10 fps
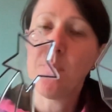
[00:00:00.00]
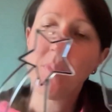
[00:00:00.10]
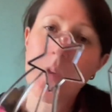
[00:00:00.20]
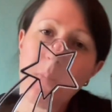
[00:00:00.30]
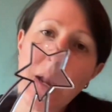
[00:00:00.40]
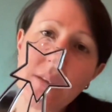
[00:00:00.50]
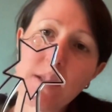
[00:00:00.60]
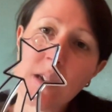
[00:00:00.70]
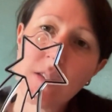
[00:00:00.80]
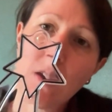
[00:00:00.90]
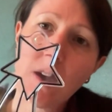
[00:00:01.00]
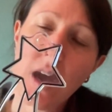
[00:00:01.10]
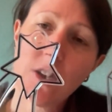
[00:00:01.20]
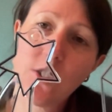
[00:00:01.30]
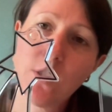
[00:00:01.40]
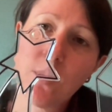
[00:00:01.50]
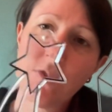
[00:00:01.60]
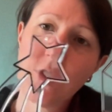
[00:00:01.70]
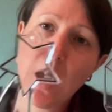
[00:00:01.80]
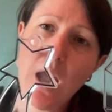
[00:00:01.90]
The plastic sun catchers
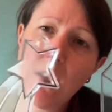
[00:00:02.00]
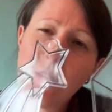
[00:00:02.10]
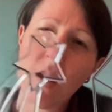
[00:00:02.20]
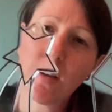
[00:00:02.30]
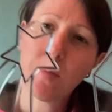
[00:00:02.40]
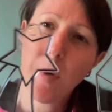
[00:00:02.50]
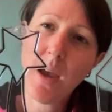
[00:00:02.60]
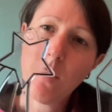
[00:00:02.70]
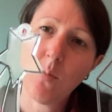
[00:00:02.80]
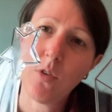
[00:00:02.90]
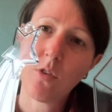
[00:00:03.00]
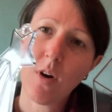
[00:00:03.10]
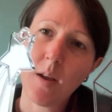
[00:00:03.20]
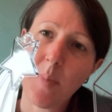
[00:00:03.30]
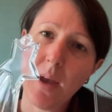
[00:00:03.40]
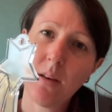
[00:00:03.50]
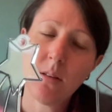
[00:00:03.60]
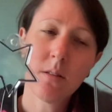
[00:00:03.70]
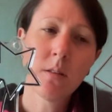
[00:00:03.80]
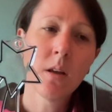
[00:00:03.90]
for kids like to paint with acrylic
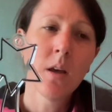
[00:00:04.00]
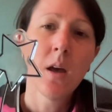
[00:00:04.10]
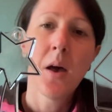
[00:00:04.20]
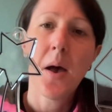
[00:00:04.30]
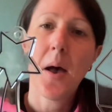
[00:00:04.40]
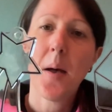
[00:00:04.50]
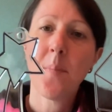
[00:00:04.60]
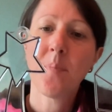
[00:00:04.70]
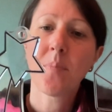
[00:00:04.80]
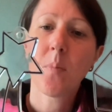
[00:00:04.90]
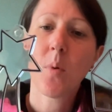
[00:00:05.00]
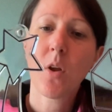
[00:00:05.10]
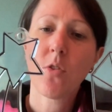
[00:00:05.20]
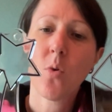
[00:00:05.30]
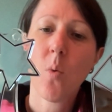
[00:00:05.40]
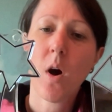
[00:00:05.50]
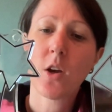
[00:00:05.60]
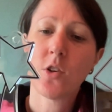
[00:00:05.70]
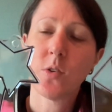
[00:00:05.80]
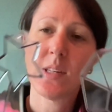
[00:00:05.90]
paints. But I thought what I
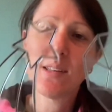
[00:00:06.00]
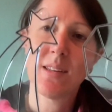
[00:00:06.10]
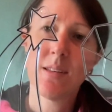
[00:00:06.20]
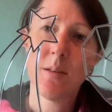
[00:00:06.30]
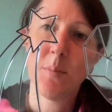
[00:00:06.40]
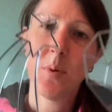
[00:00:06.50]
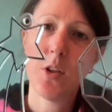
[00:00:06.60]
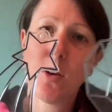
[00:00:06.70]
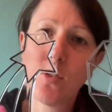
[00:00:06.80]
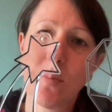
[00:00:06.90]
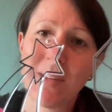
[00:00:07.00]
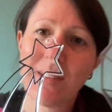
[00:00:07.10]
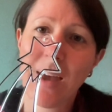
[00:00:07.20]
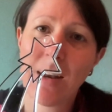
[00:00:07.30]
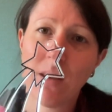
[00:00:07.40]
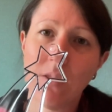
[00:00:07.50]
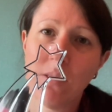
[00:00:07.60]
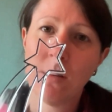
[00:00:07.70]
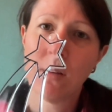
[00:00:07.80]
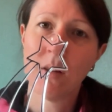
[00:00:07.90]
could do is put those on my scanner
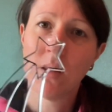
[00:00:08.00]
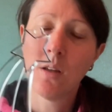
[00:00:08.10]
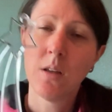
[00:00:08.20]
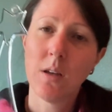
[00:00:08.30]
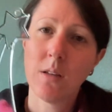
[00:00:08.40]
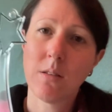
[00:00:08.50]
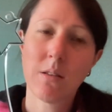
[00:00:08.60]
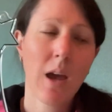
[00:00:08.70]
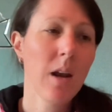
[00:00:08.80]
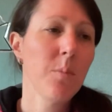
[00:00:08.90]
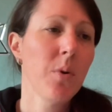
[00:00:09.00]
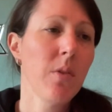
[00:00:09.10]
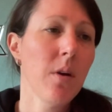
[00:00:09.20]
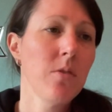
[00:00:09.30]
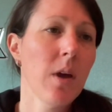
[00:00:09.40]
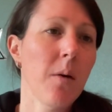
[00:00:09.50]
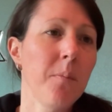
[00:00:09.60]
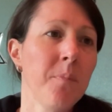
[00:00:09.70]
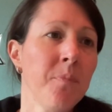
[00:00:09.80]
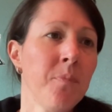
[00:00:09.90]
and scan and print those out
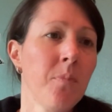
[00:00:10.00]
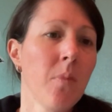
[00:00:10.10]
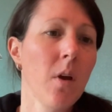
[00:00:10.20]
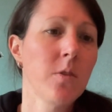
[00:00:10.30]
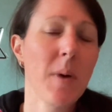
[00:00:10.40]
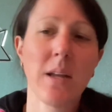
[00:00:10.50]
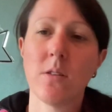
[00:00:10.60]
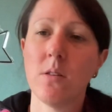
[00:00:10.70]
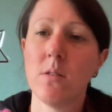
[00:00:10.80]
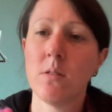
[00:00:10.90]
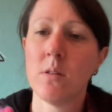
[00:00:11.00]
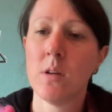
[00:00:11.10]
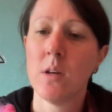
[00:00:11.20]
as patterns.